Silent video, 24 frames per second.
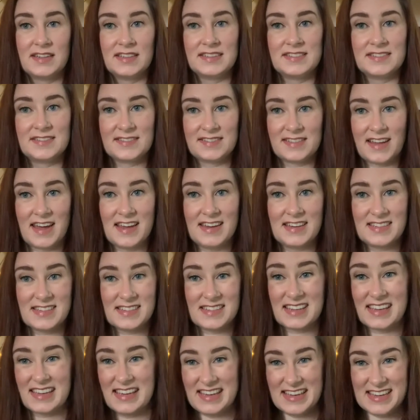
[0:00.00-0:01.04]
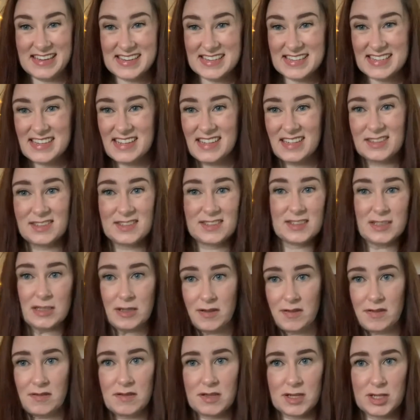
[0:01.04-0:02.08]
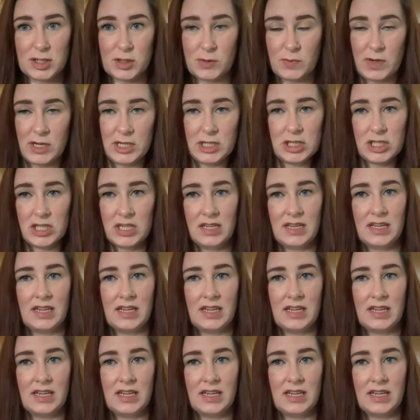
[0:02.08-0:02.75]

set kit situation.